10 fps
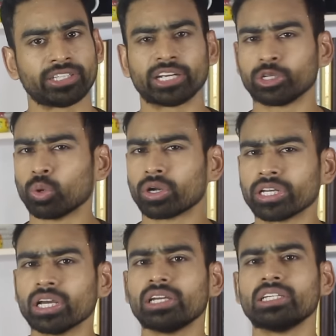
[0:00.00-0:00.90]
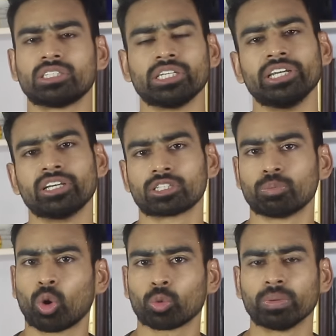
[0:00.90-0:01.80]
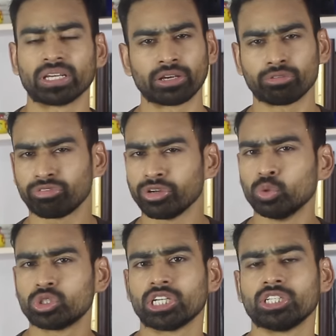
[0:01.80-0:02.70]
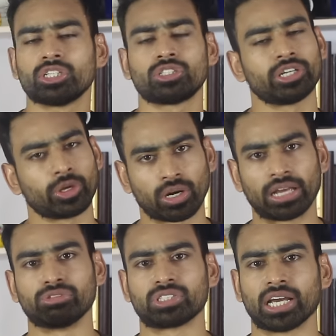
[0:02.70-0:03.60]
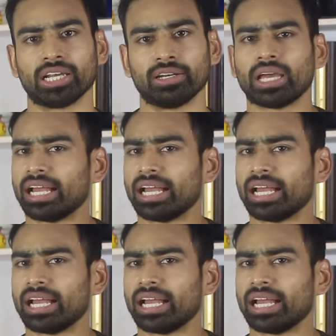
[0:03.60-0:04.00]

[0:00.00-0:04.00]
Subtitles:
that you are really serious about making few changes in your lifestyle.